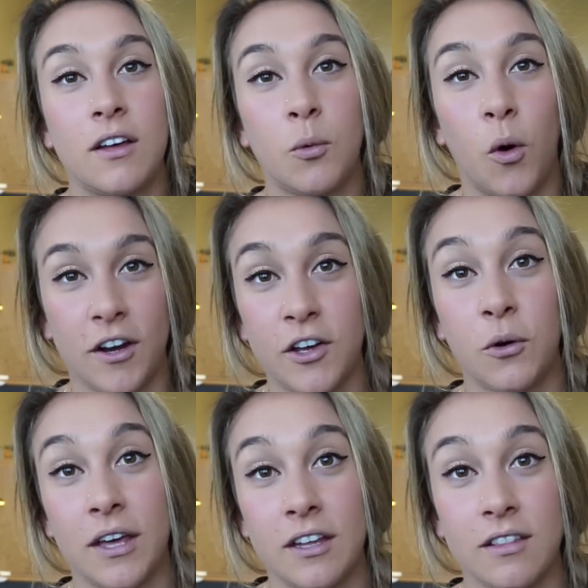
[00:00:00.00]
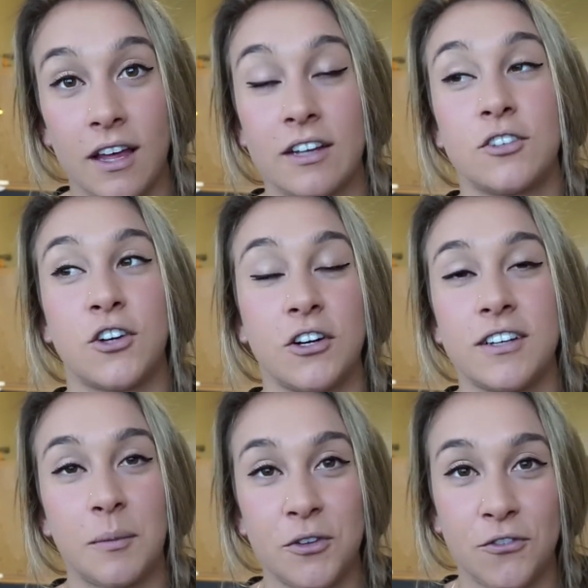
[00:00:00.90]
want to go get like certain
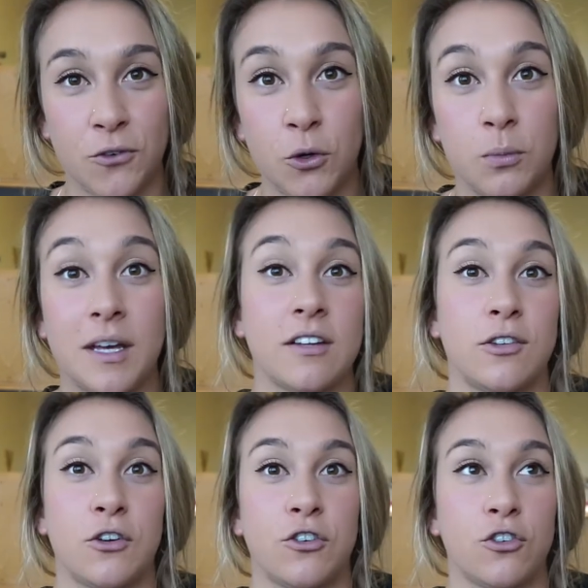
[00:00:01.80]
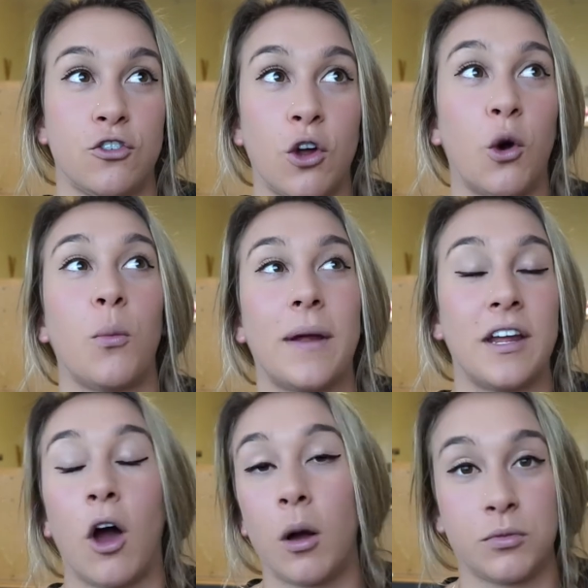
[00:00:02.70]
types of food because there's just so
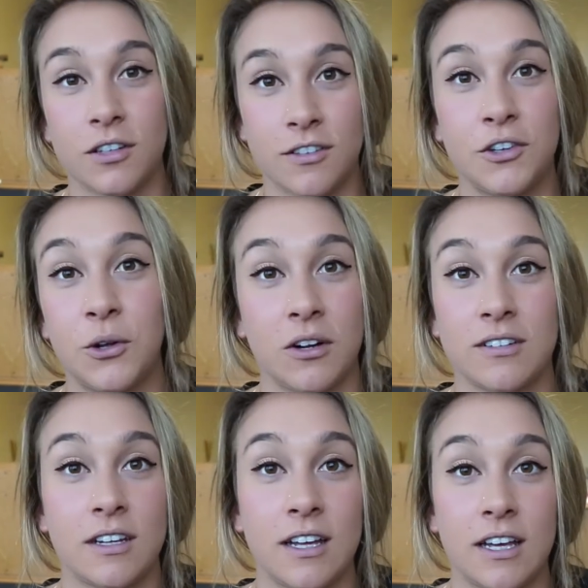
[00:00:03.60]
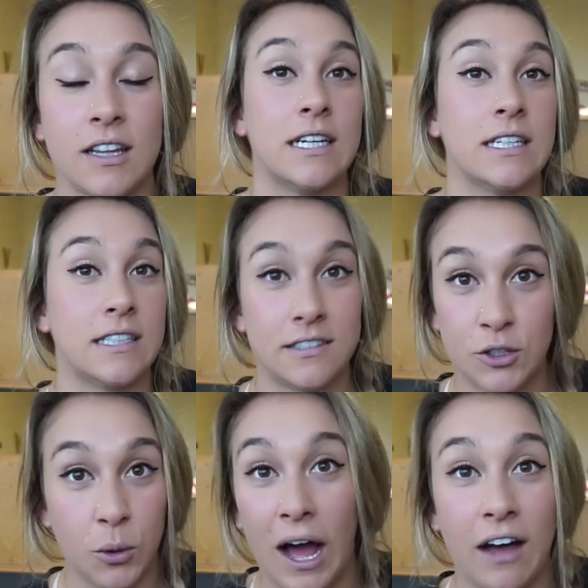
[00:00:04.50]
many options in New York City and
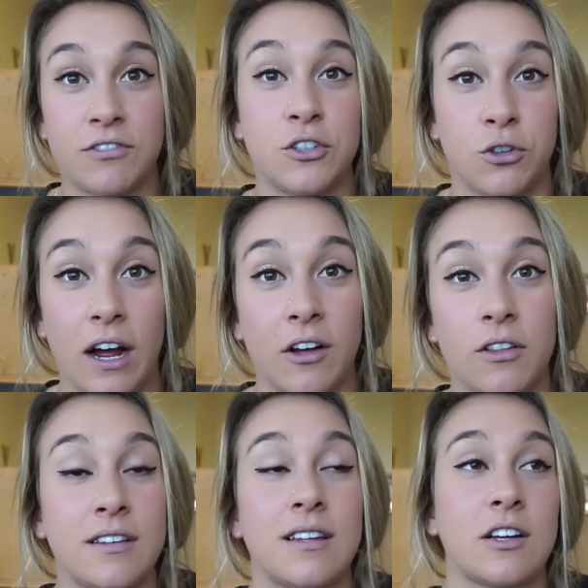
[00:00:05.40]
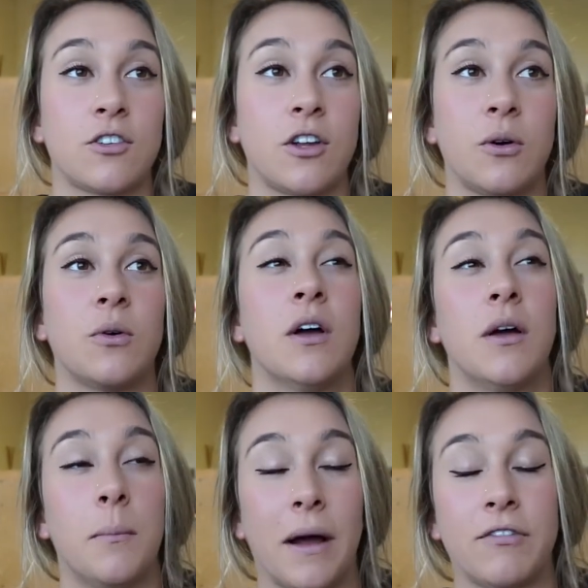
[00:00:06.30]
you have to try all these things. So
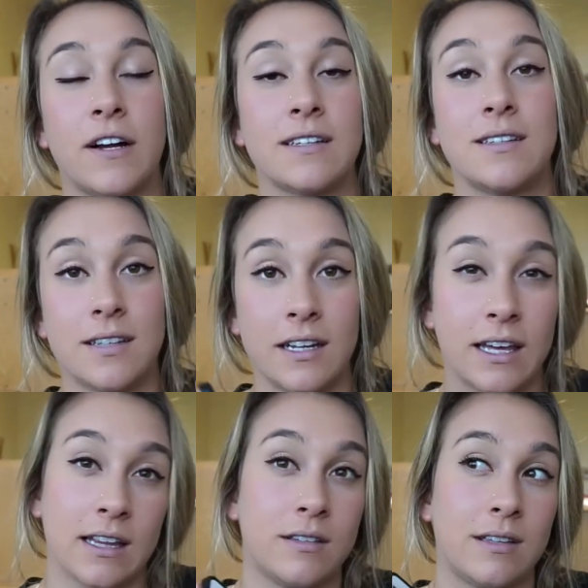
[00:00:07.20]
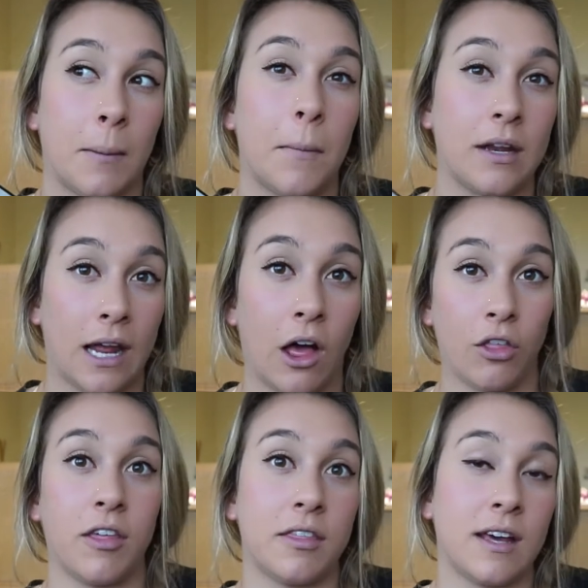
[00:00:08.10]
my friends did get some
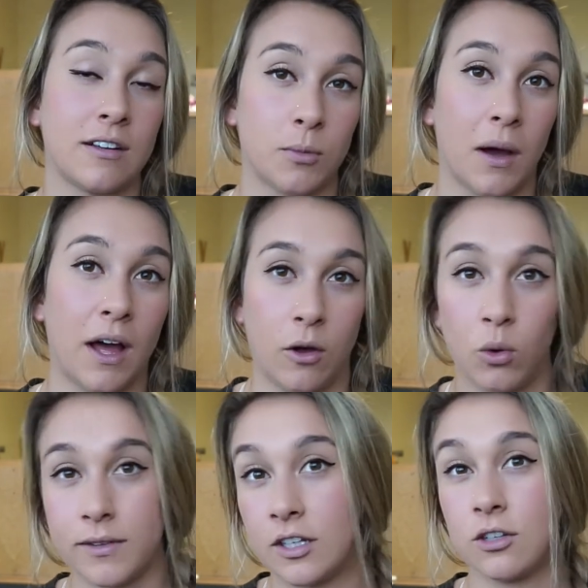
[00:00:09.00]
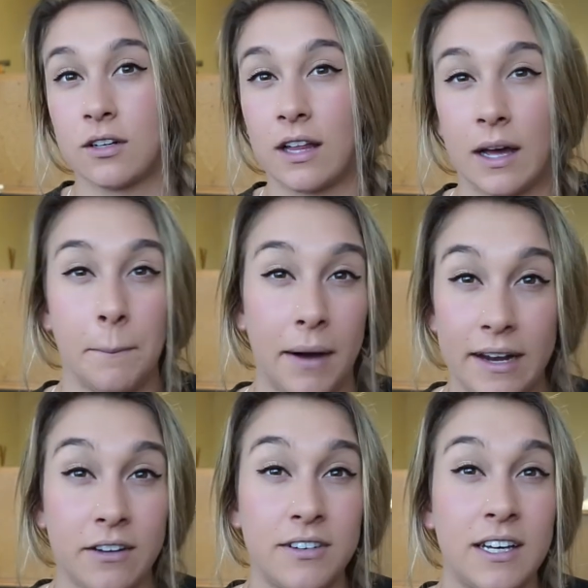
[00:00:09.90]
unhealthy things, but I only took like a
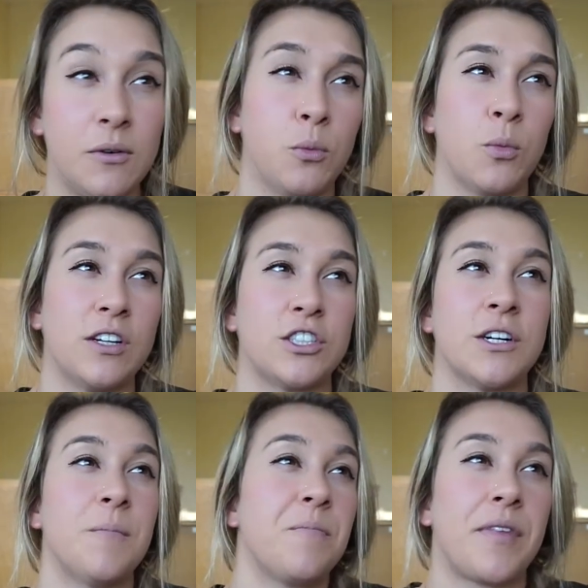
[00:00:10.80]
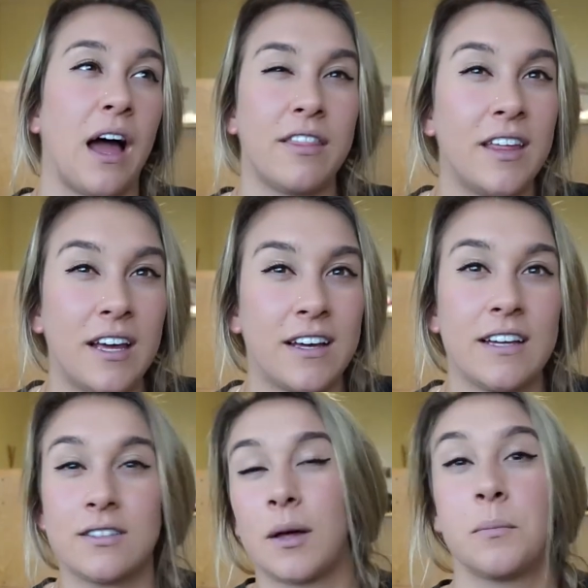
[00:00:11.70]
bite of it, which I think
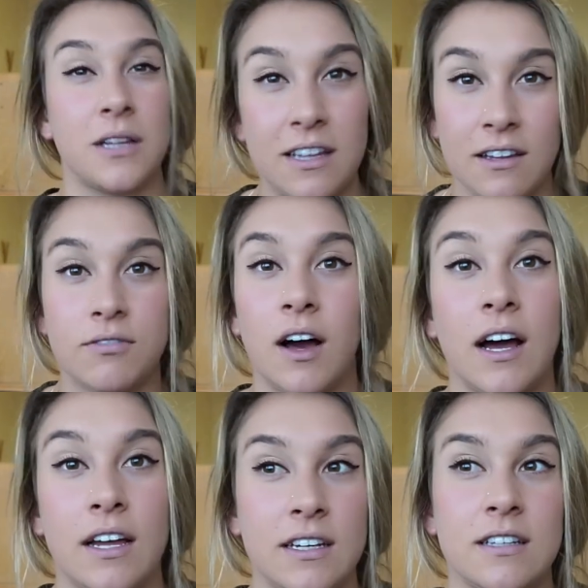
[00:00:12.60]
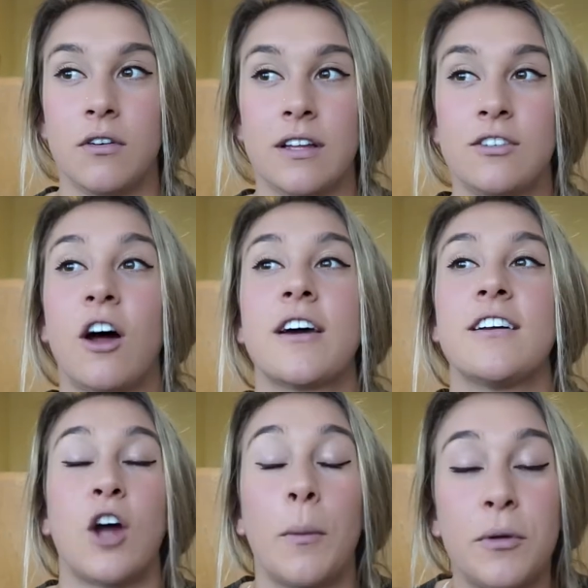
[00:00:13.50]
it's completely fine, and it's not
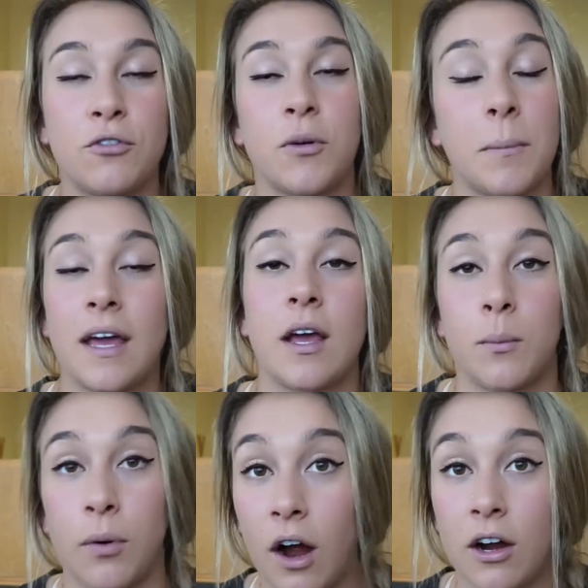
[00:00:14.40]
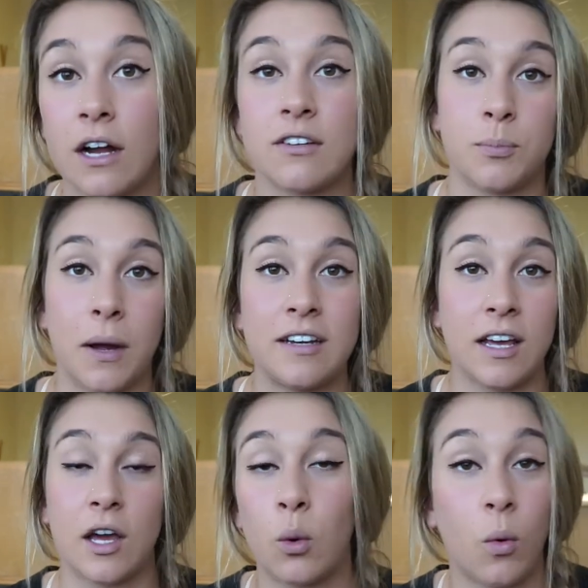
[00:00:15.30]
gonna stop you from making progress by
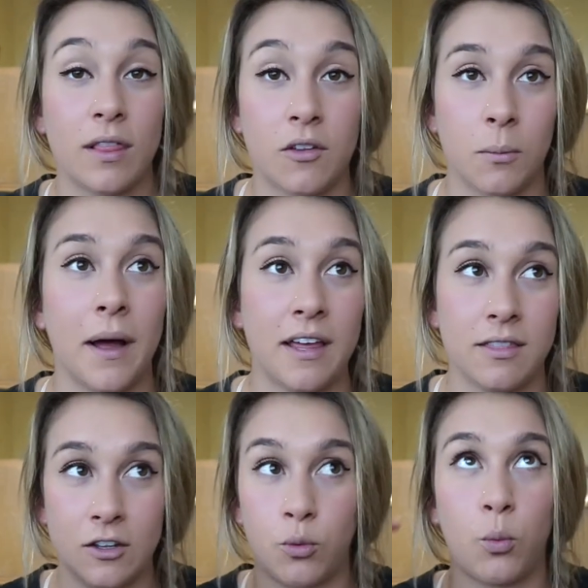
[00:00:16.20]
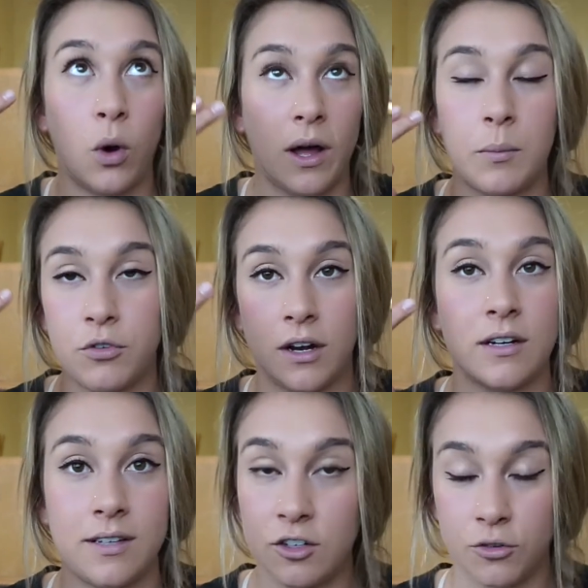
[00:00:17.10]
taking one little bite. And that's what I'm
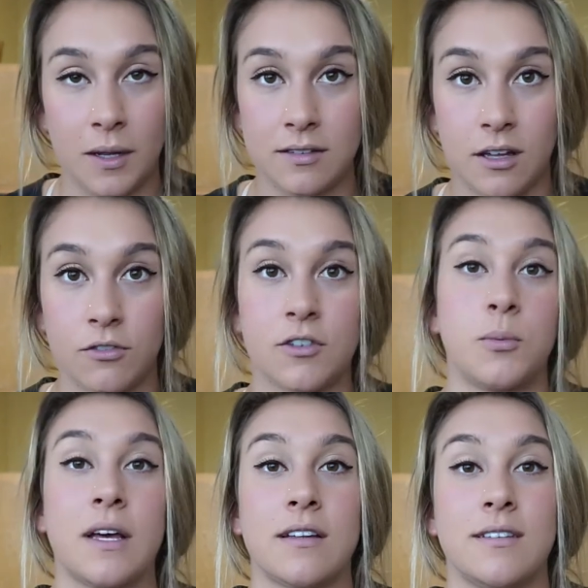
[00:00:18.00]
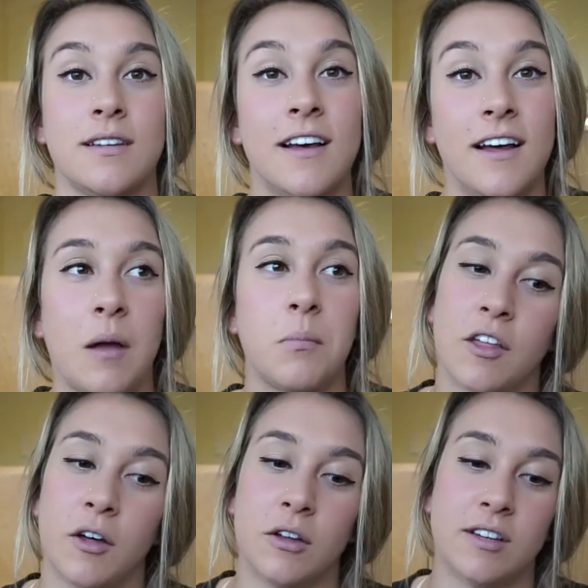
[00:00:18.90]
trying to teach myself, is because I'm
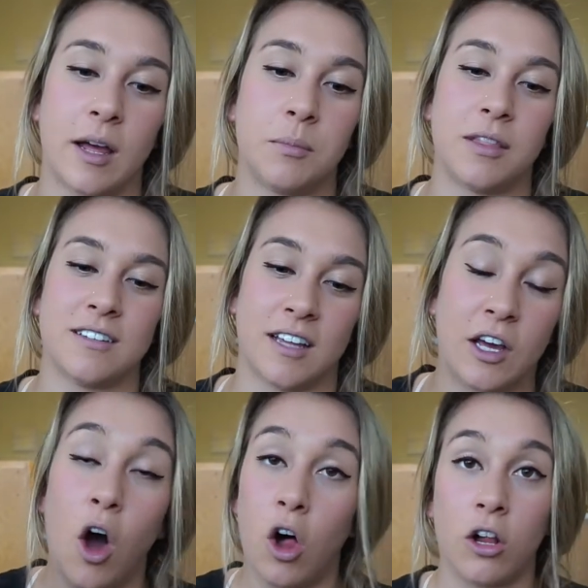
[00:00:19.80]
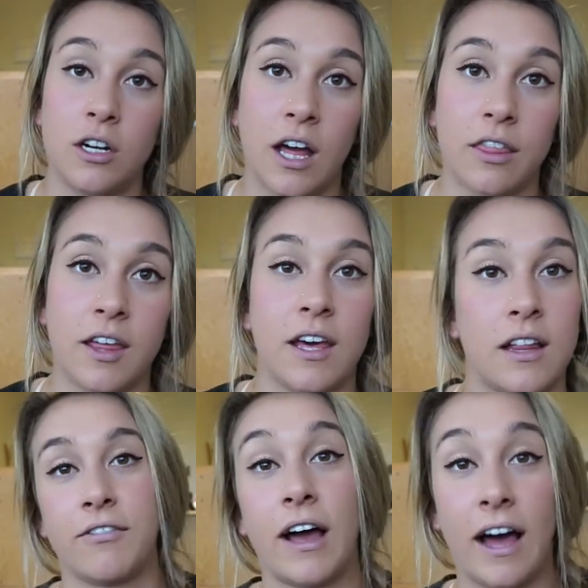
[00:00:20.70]
the type that's like all or nothing.
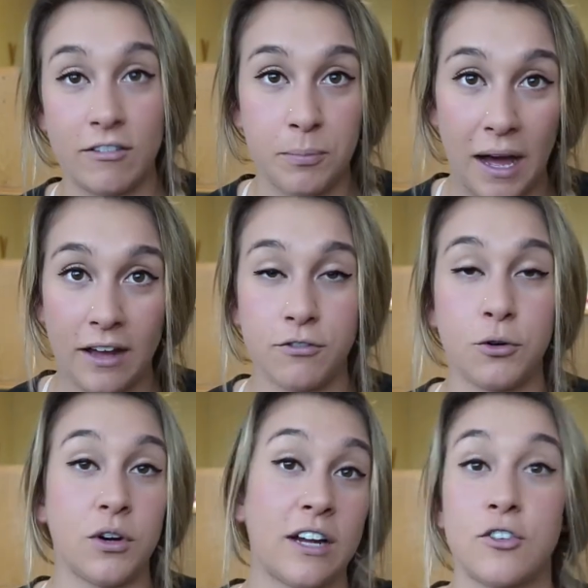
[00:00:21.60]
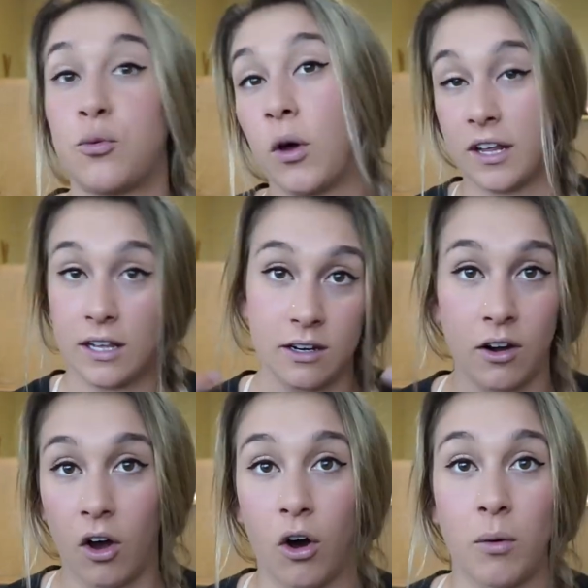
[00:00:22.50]
If I have bad food, I just want to eat it
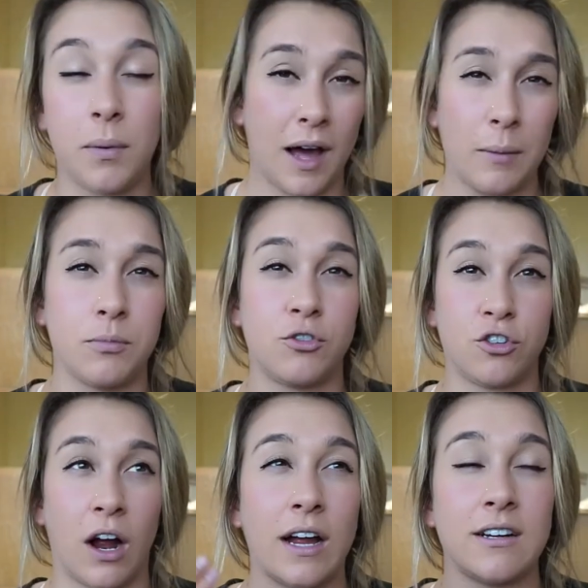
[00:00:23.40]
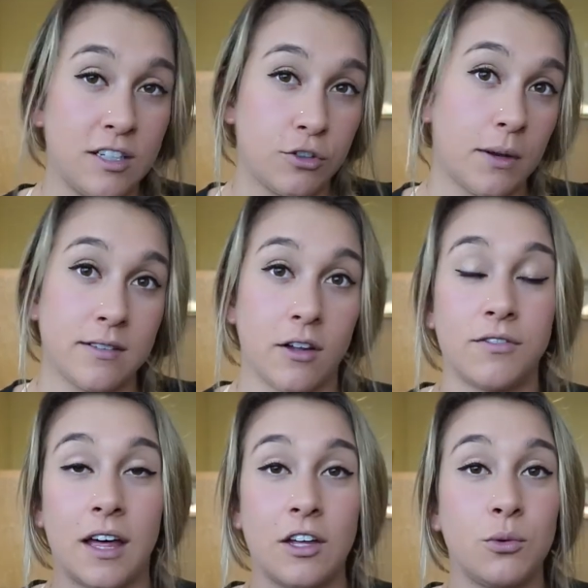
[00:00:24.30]
all, but I'm trying to teach
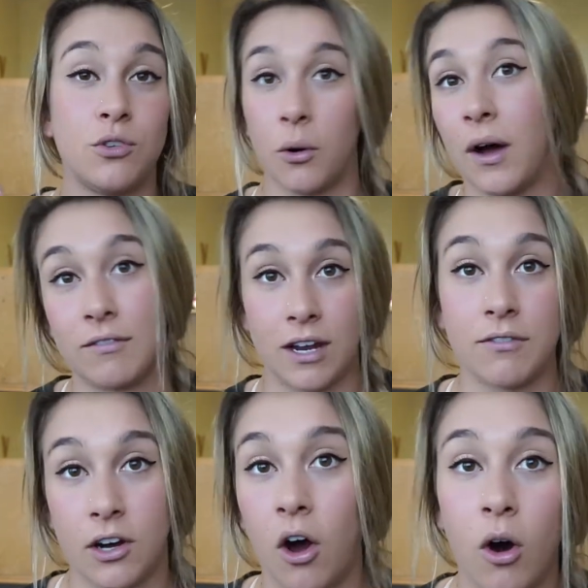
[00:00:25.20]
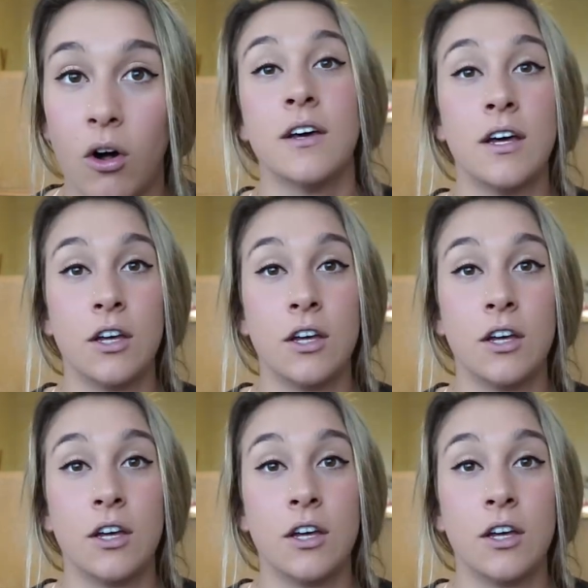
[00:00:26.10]
myself that you don't have to have it all.